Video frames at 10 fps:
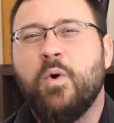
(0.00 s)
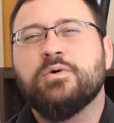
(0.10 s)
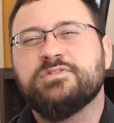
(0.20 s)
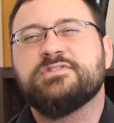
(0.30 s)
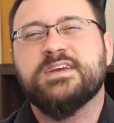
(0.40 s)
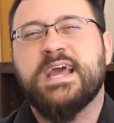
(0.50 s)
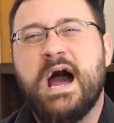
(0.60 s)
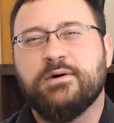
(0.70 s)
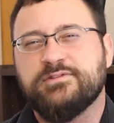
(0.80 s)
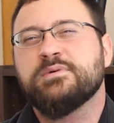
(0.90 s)
horses and
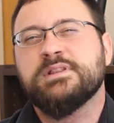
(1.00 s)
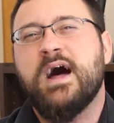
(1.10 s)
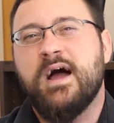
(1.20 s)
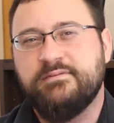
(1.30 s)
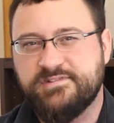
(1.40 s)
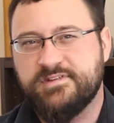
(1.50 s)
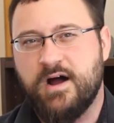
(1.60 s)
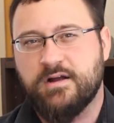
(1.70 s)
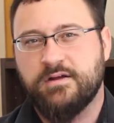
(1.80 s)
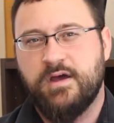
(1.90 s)
cows. They were
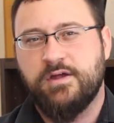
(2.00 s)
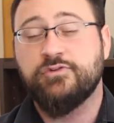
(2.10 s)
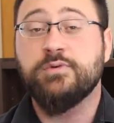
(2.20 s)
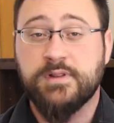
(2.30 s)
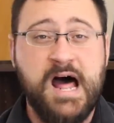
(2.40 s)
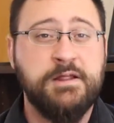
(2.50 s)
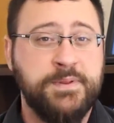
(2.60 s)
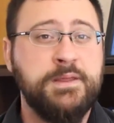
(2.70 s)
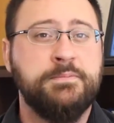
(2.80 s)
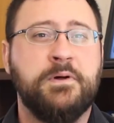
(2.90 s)
livestock to a lot
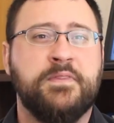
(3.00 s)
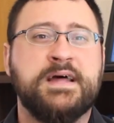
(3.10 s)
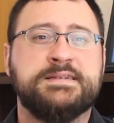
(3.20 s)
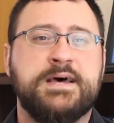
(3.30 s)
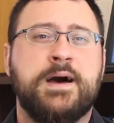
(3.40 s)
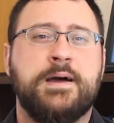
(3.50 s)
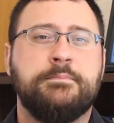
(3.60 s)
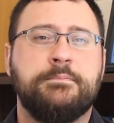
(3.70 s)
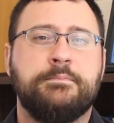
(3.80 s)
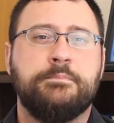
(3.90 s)
of people in that time.